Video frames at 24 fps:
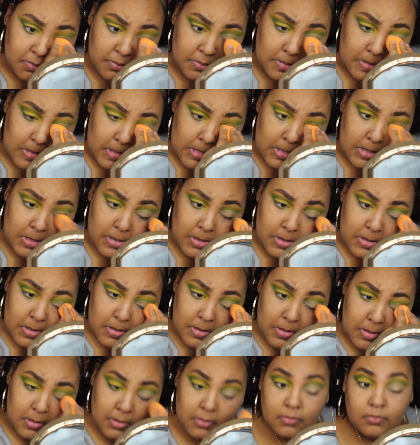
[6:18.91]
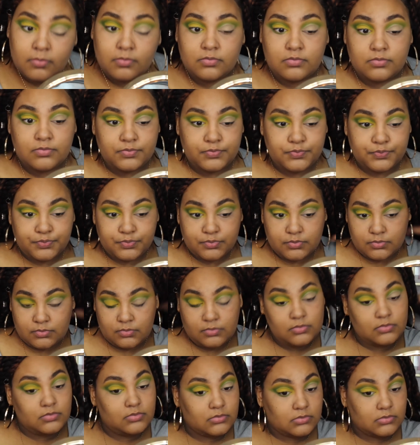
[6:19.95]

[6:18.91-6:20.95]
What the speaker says: (no one is talking)